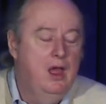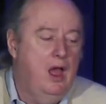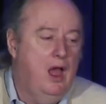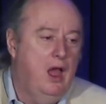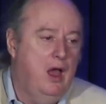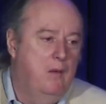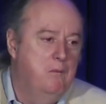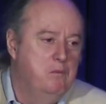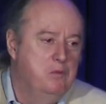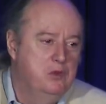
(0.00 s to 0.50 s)

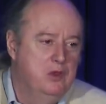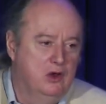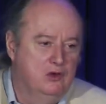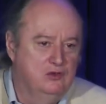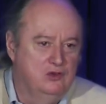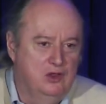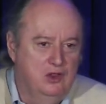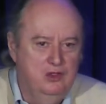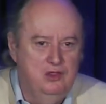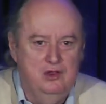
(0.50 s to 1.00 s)
Um,
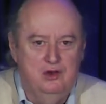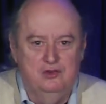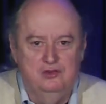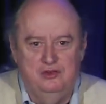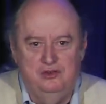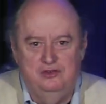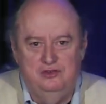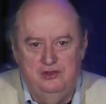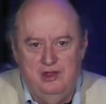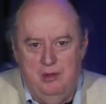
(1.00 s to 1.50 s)
there's a there's
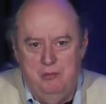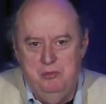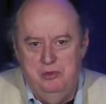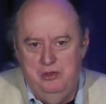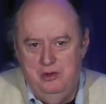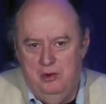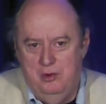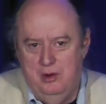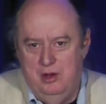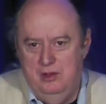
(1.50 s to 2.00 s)
a sub
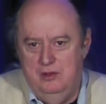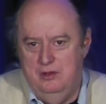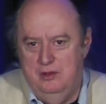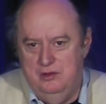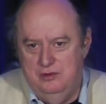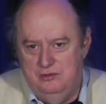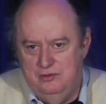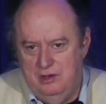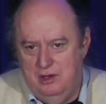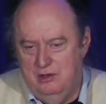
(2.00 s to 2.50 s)
theory
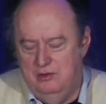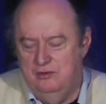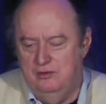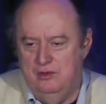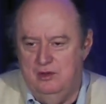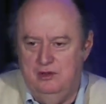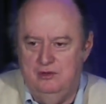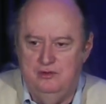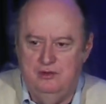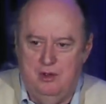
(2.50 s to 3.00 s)
that says
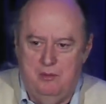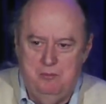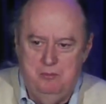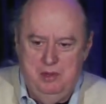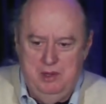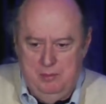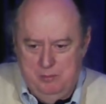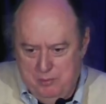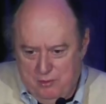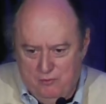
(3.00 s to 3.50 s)
that some
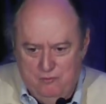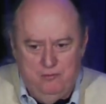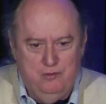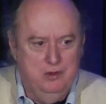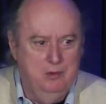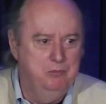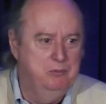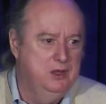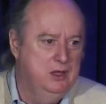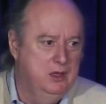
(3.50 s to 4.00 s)
people
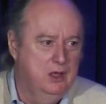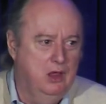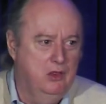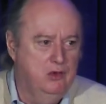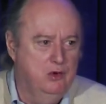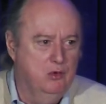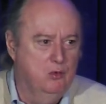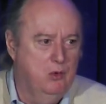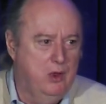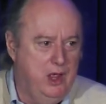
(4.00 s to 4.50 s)
flip the
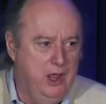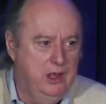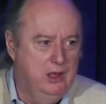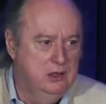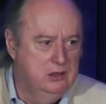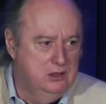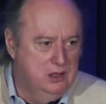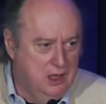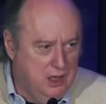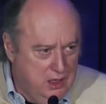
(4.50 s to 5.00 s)
other way
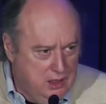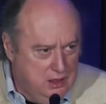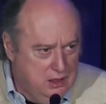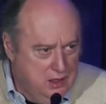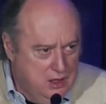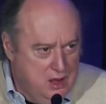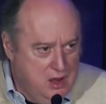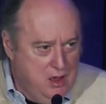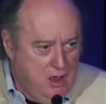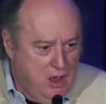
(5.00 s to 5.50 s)
and get
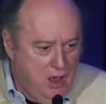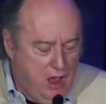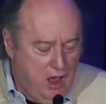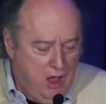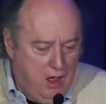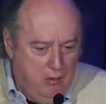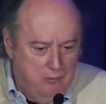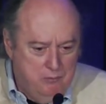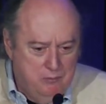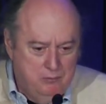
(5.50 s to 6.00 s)

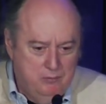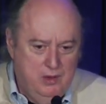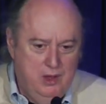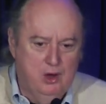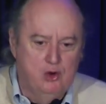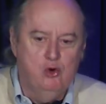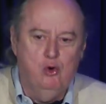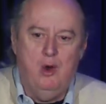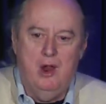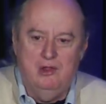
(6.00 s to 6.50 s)
um,
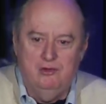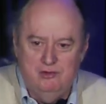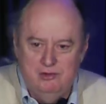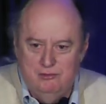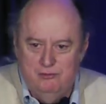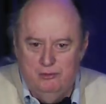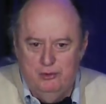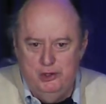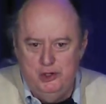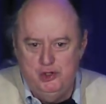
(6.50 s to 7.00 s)

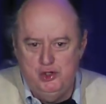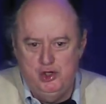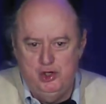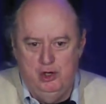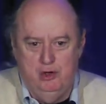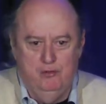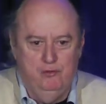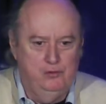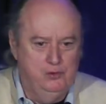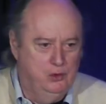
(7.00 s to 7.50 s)
aggressively
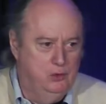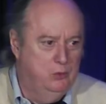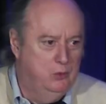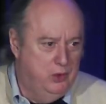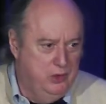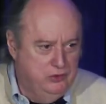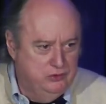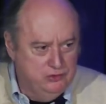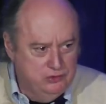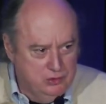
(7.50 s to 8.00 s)
cheerful
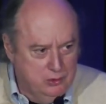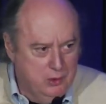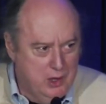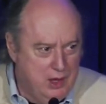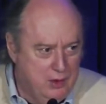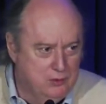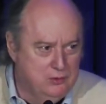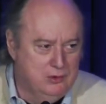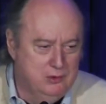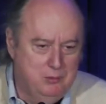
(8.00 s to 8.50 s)
when
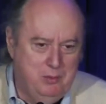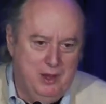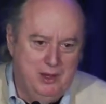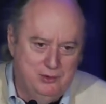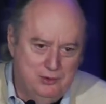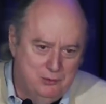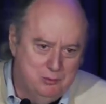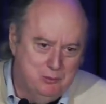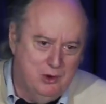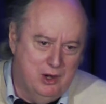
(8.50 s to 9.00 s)
surrounded by
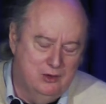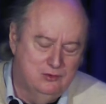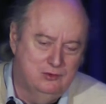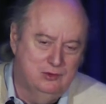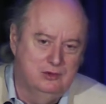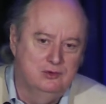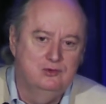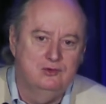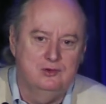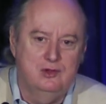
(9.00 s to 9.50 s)

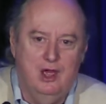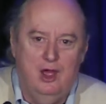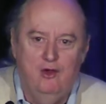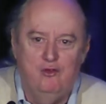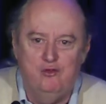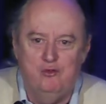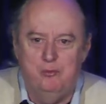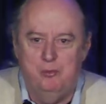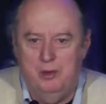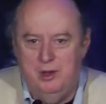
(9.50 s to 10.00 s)
depressing
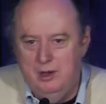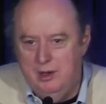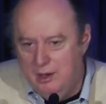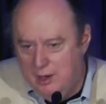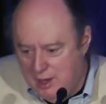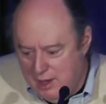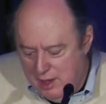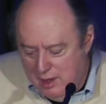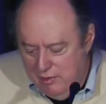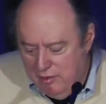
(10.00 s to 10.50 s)
stuff, but
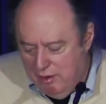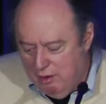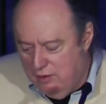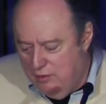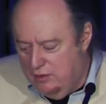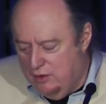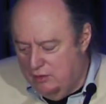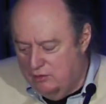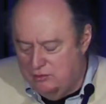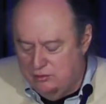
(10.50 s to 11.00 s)
they're,
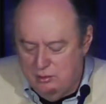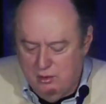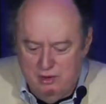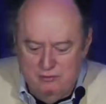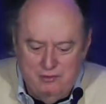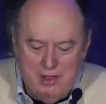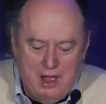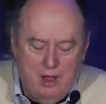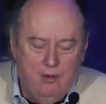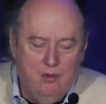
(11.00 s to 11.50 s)
they're sort
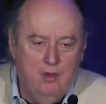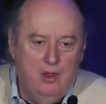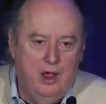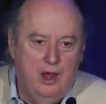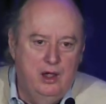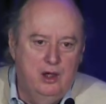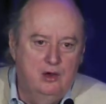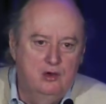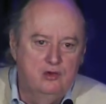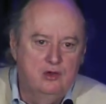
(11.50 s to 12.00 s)
of
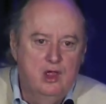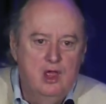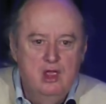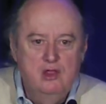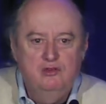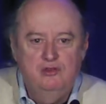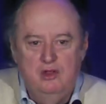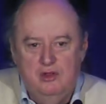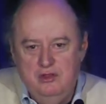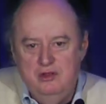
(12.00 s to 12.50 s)
outliers.
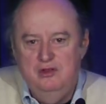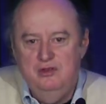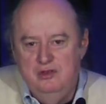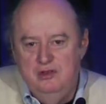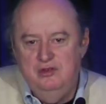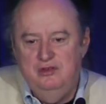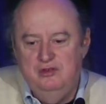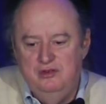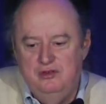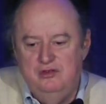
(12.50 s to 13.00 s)
So th
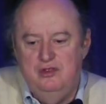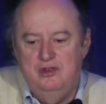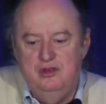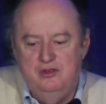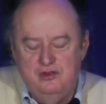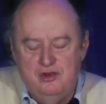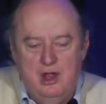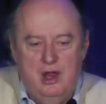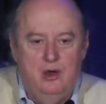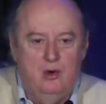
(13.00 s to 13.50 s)
this is the
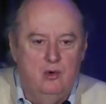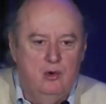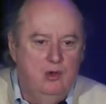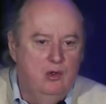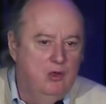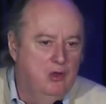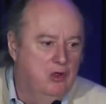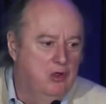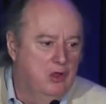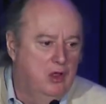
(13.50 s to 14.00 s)

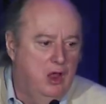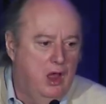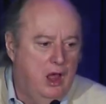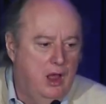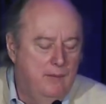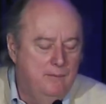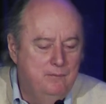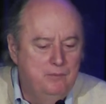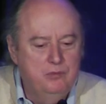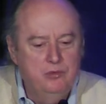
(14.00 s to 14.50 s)
general
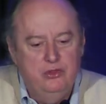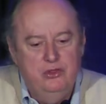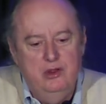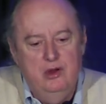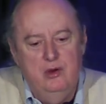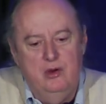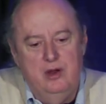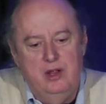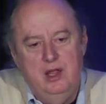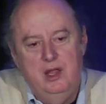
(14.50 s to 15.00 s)
um,
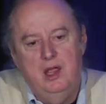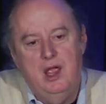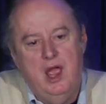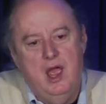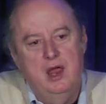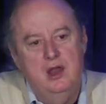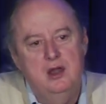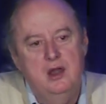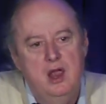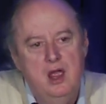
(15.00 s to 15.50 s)
theory,
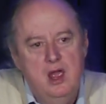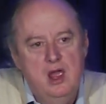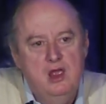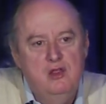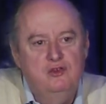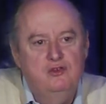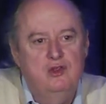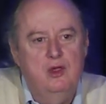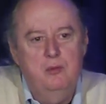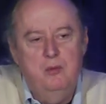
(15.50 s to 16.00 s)
and
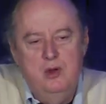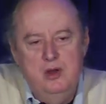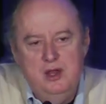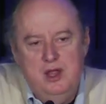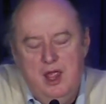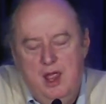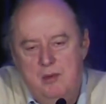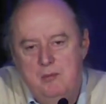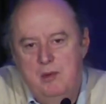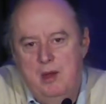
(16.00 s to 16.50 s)
someone
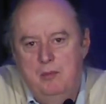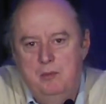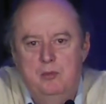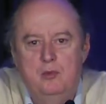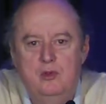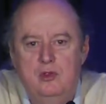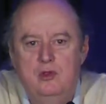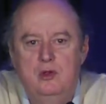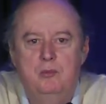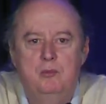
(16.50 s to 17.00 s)
came up
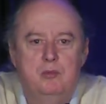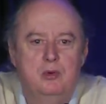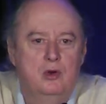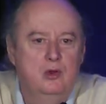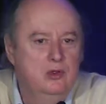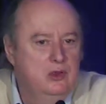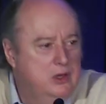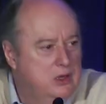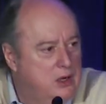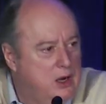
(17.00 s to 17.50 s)
with a
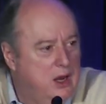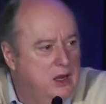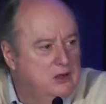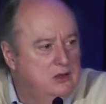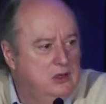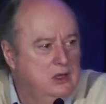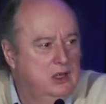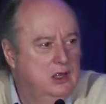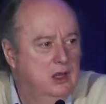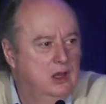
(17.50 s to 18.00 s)
brilliant
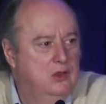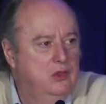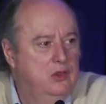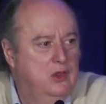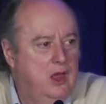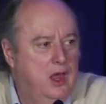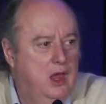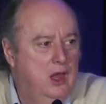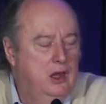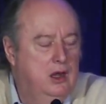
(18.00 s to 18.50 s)
idea
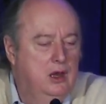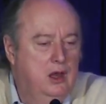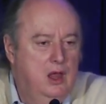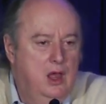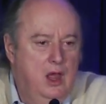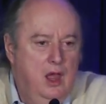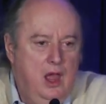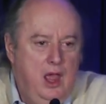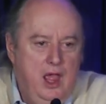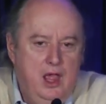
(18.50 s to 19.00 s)
that,
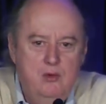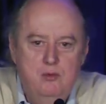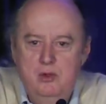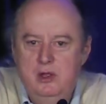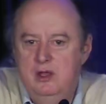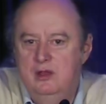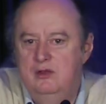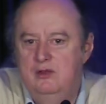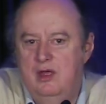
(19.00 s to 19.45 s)
hey, we could